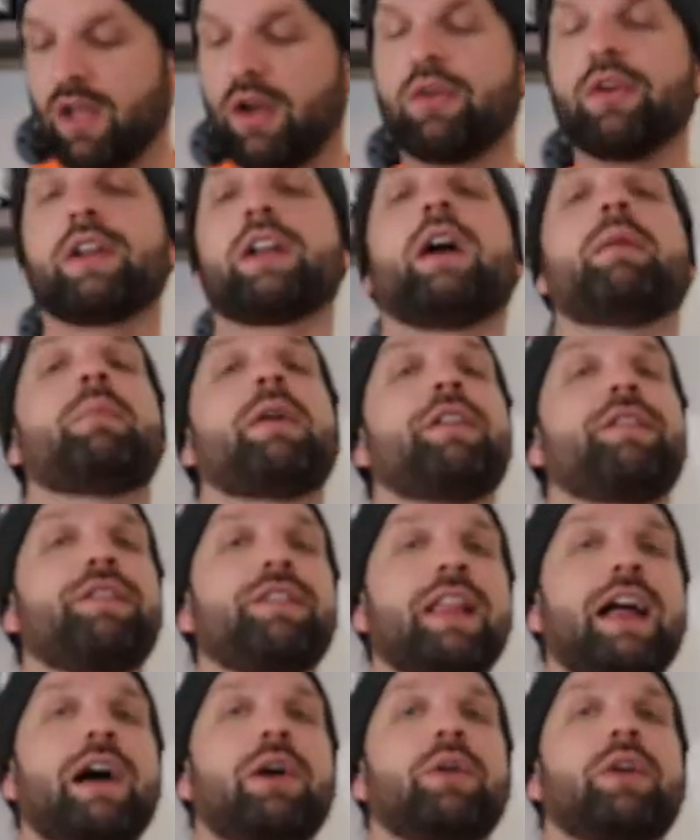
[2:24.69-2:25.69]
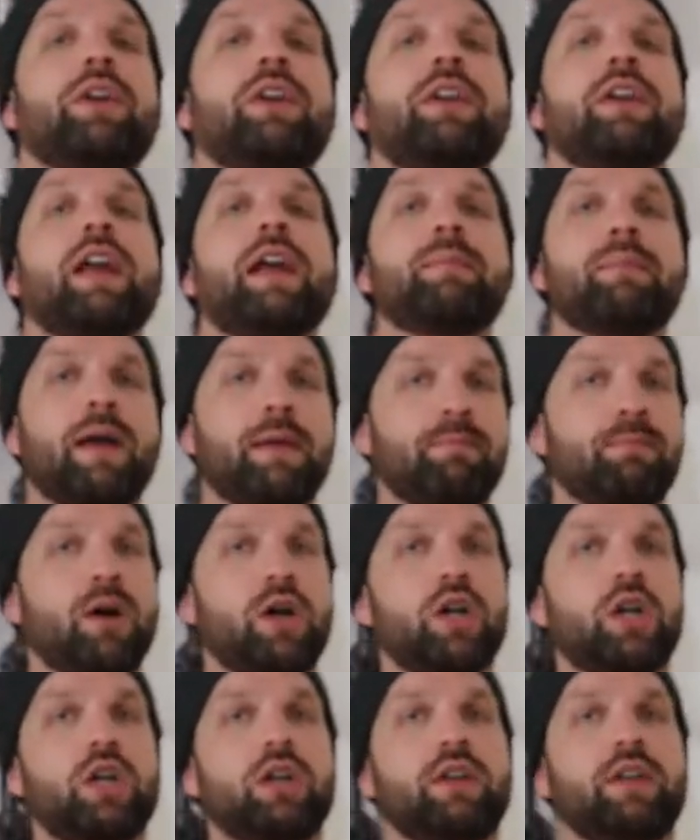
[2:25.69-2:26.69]
I already got my flour and my
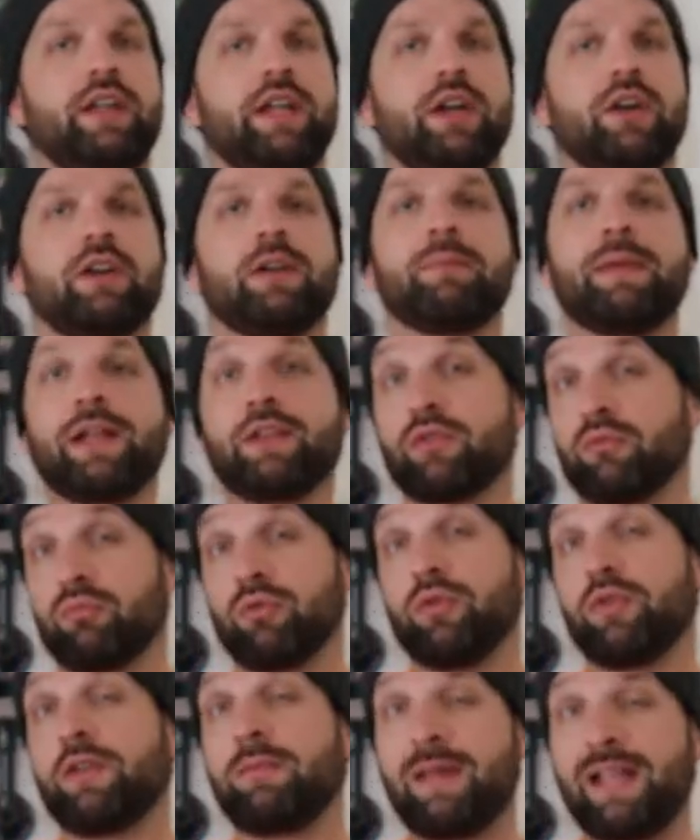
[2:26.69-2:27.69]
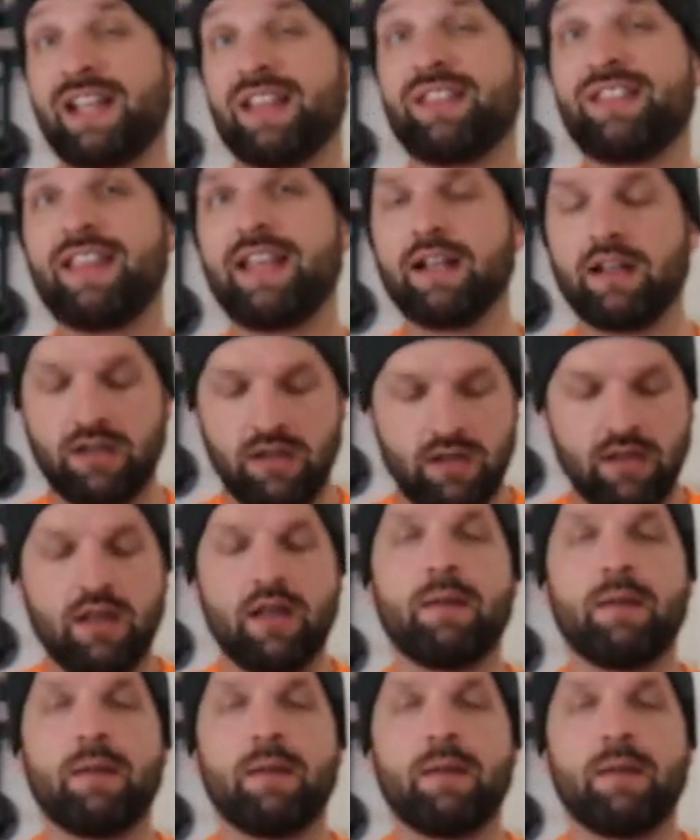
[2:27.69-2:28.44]
butter here to make the roux to make it thick,